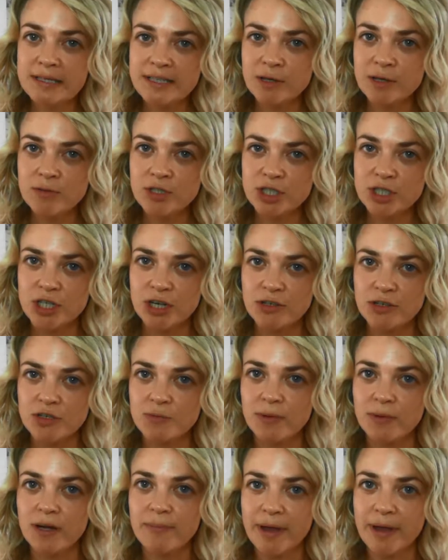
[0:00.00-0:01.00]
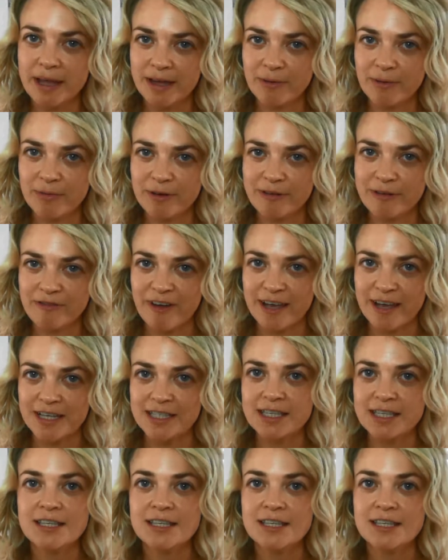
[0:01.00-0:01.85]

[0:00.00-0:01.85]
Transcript: don't judge my makeup-free face.